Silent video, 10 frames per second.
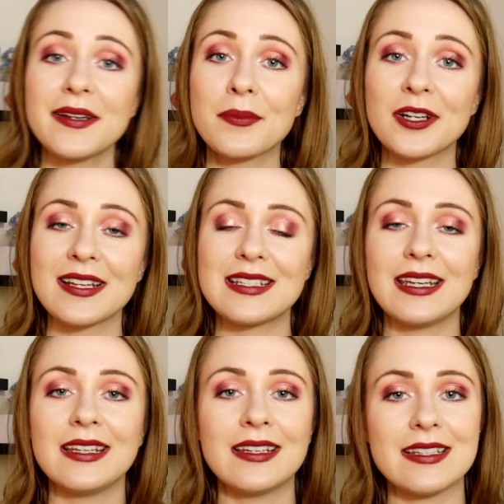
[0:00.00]
number
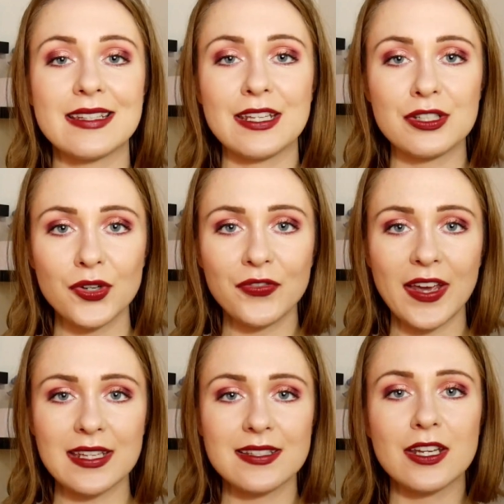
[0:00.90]
19 is the Too
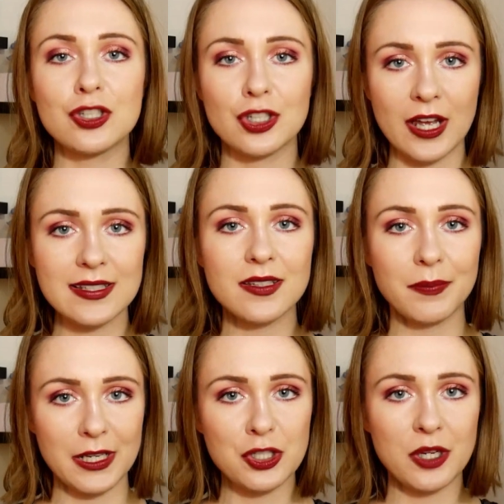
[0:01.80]
Faced Just
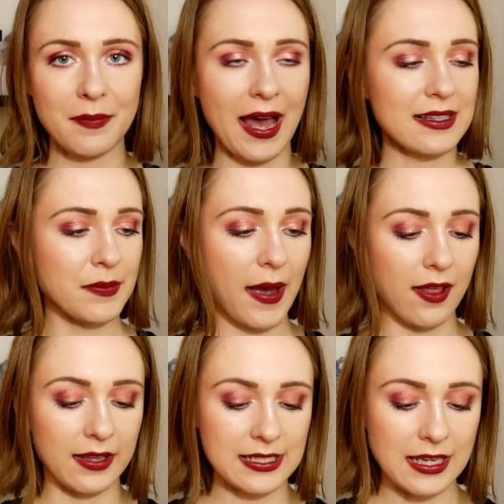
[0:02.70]
Peachy Mattes
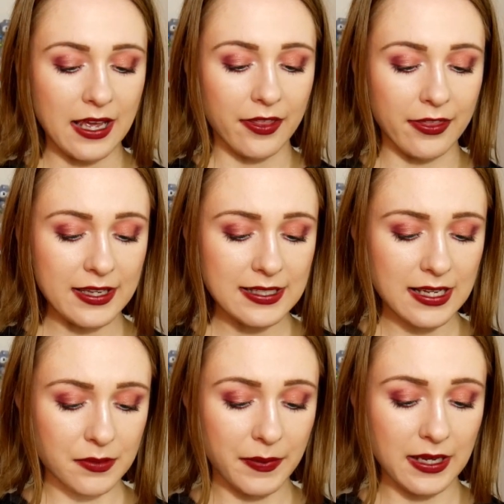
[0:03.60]
palette. This
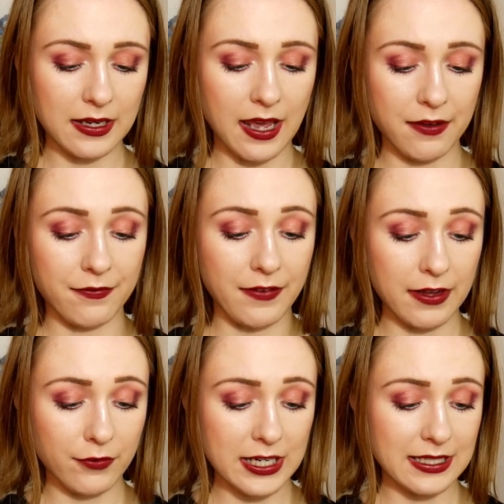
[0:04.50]
has been a
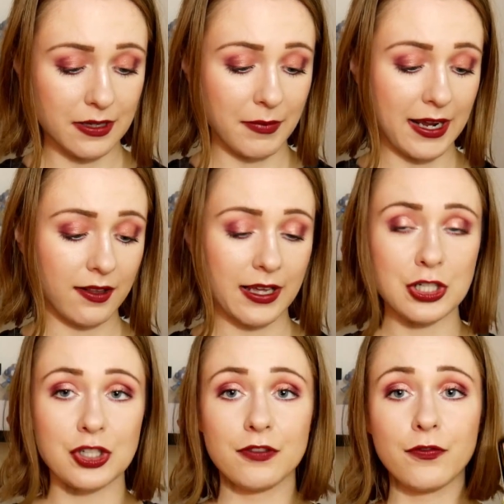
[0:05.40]
favorite in my
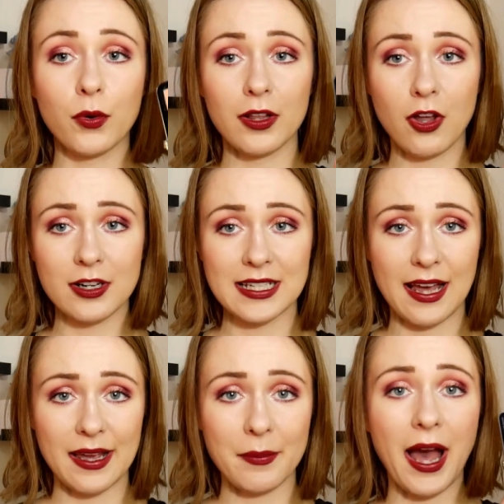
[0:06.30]
collection for a long
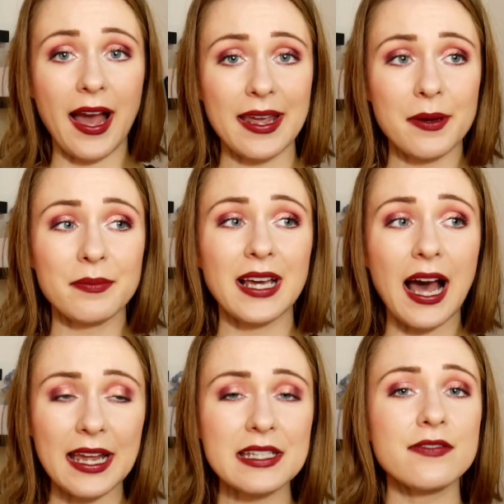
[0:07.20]
time. I am
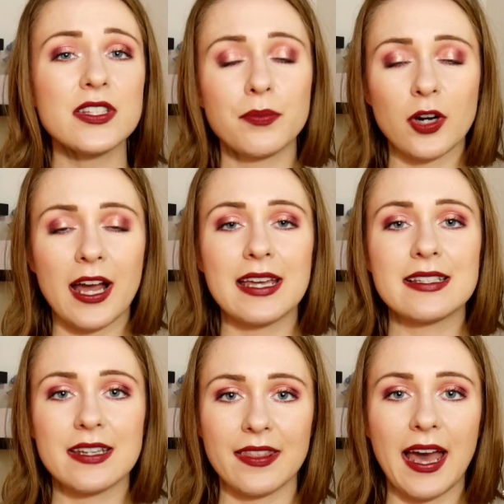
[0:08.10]
kind of
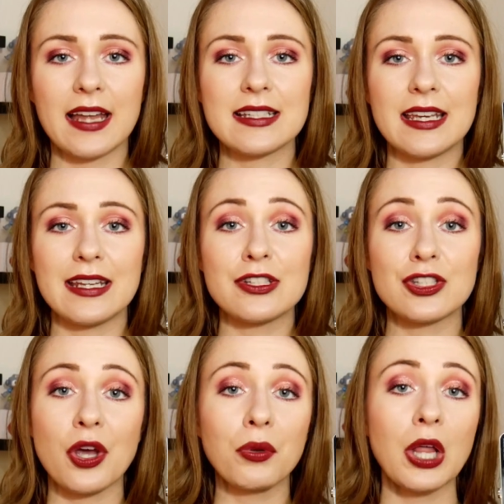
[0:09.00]
surprised that it is
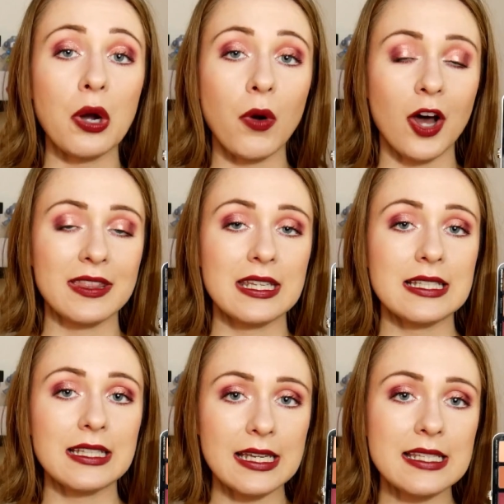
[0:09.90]
so low on
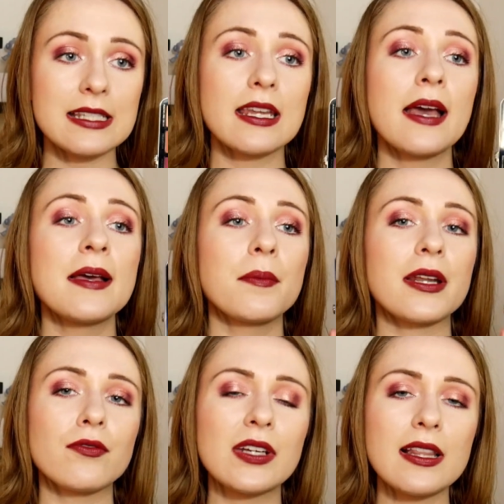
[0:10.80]
this list, but
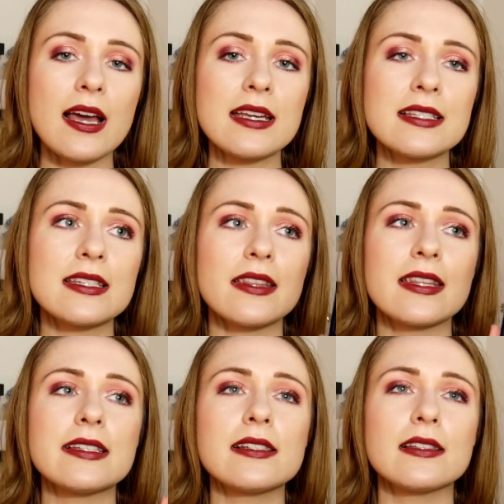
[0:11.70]
I realized
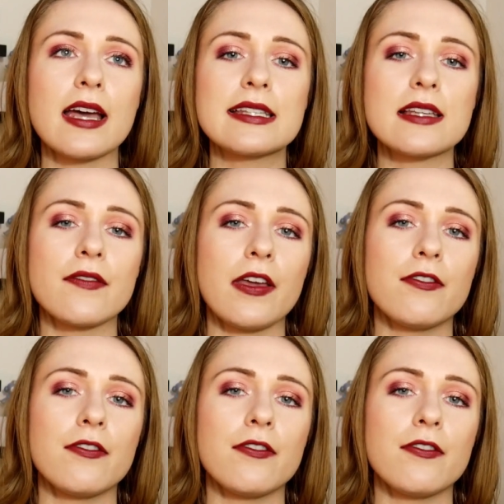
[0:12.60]
this is less of a